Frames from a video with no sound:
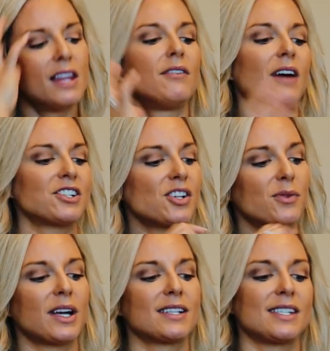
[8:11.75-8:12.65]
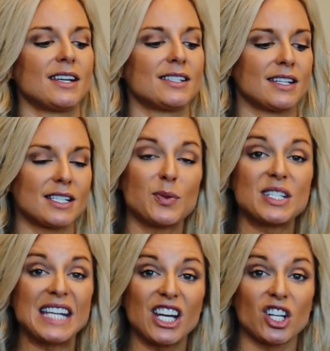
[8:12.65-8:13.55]
The vaginal ring this
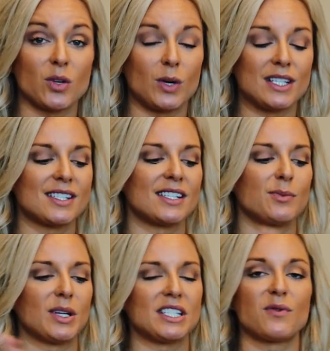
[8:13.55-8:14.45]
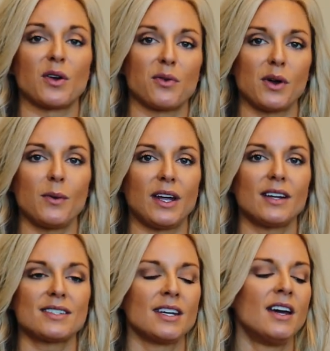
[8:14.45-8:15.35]
particular one stays in place for 3
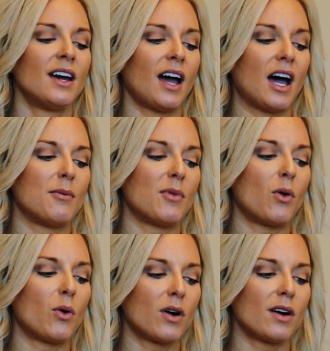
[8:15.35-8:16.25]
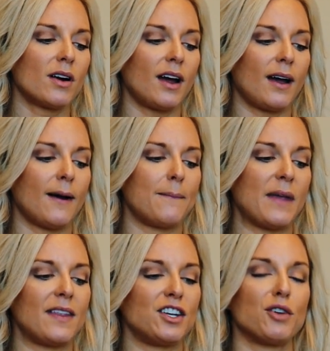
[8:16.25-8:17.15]
weeks, and
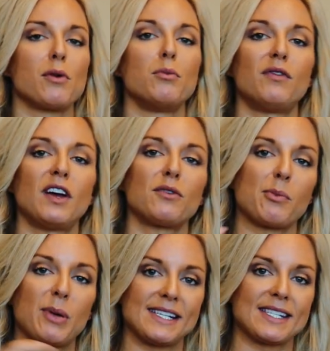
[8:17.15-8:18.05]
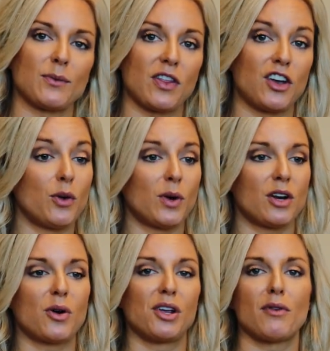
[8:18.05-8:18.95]
then you remove it, replace it with a new one,
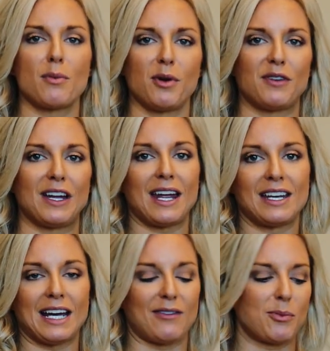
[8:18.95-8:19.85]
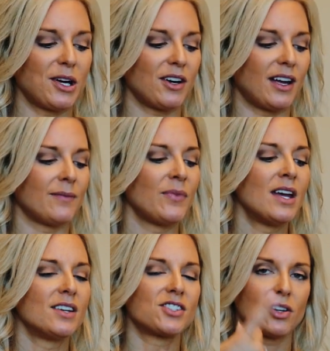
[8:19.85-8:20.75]
or you remove it and have a period.
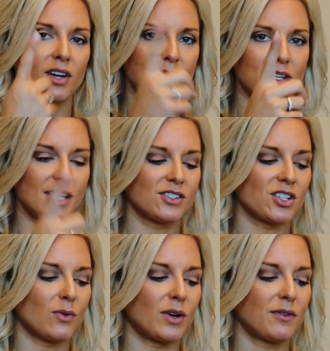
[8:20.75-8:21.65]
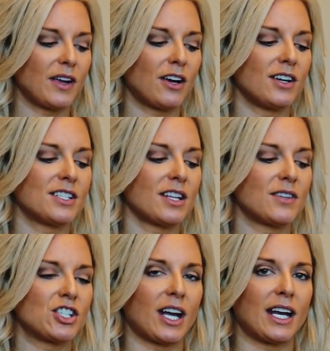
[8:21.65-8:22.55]
So you'll have to insert one finger into the
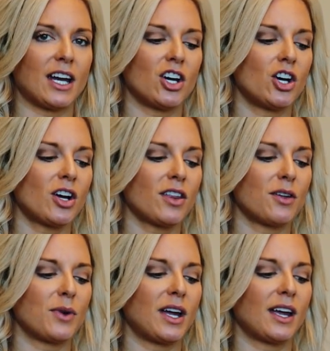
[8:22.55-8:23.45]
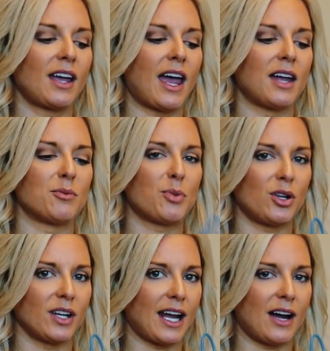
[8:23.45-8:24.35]
vagina, hook the ring, and
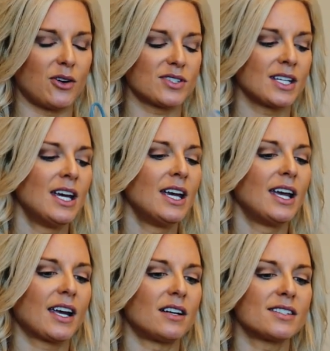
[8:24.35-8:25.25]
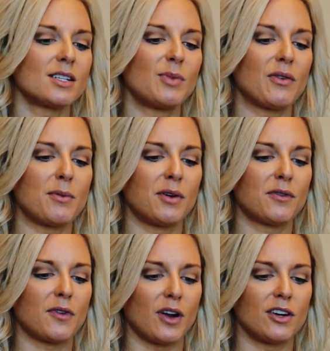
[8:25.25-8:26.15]
pull it out. It can also be
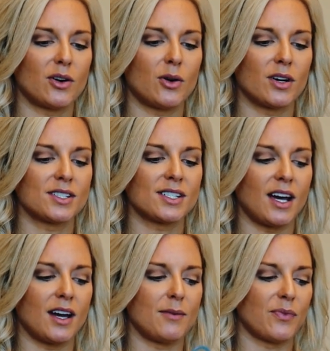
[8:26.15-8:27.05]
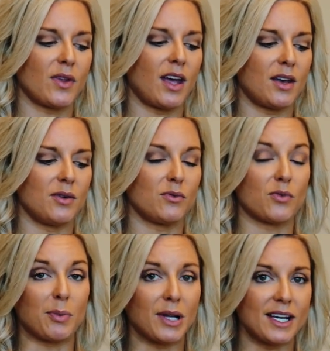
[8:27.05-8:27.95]
removed for intercourse and
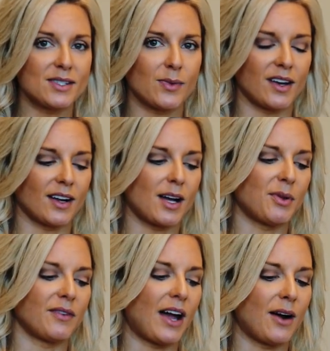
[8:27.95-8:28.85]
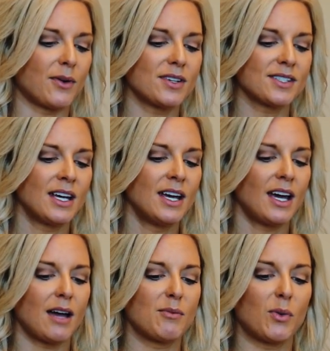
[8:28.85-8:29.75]
replaced within a couple of hours.
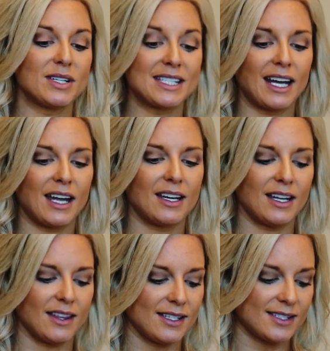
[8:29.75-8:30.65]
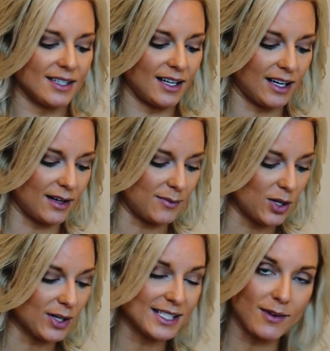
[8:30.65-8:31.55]
But once again,
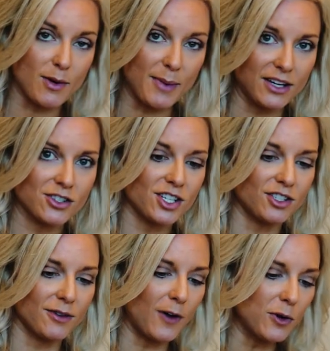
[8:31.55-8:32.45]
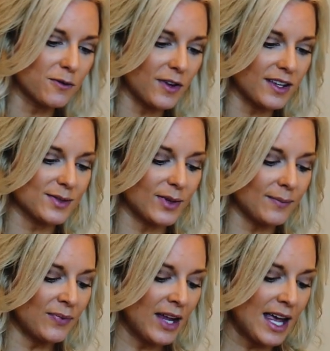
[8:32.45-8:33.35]
you can set reminders on your phone for this
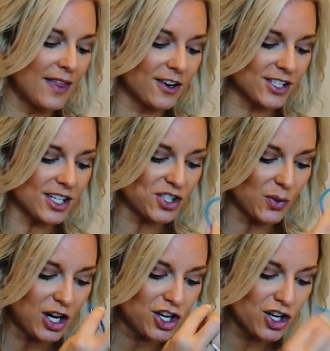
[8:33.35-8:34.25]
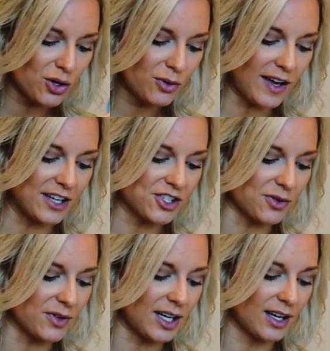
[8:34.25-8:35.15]
one. There's also a new
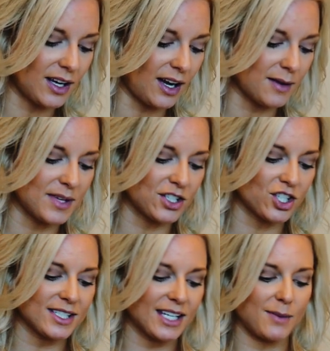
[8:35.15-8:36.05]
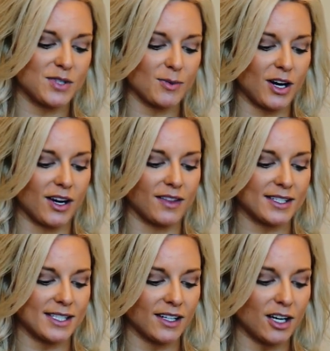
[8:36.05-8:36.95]
vaginal ring that just came to market
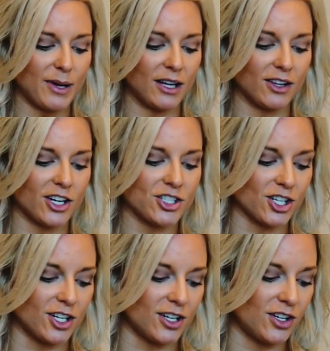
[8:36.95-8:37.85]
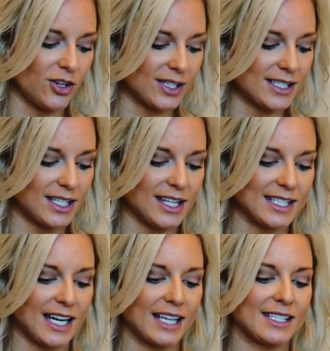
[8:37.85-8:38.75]
that's a little bit larger. You can see the
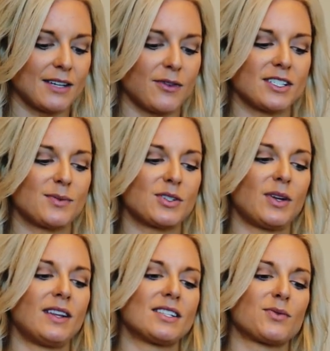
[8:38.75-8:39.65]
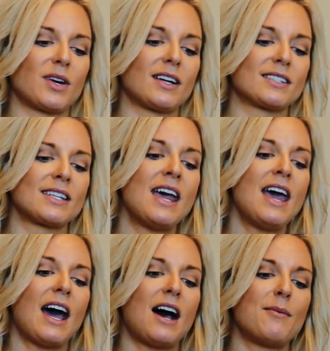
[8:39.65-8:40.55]
size difference between these rings.
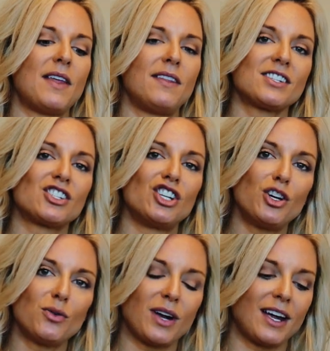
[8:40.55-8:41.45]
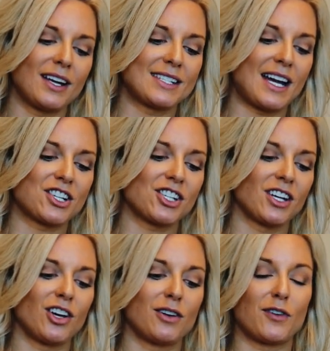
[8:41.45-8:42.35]
And this new ring is
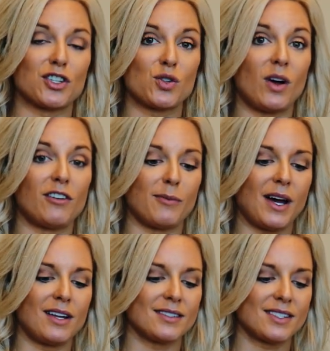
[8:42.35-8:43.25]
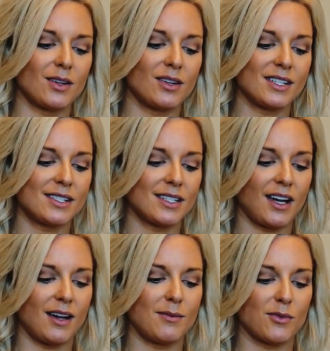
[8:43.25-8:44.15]
actually good for 12 months. So this
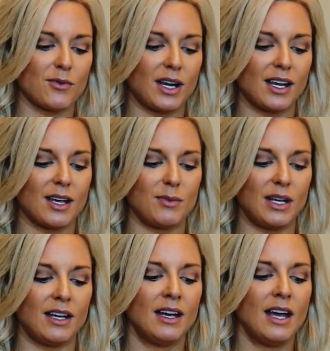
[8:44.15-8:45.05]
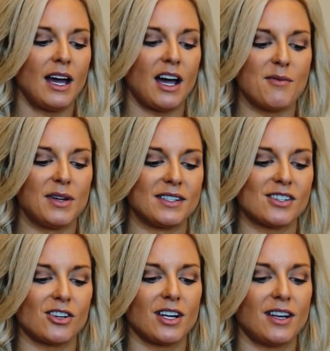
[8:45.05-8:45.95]
ring can be
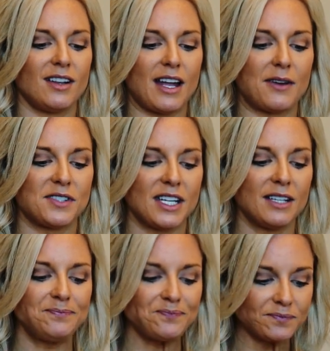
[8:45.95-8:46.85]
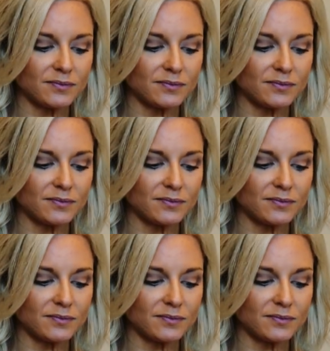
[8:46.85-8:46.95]
inserted and left in,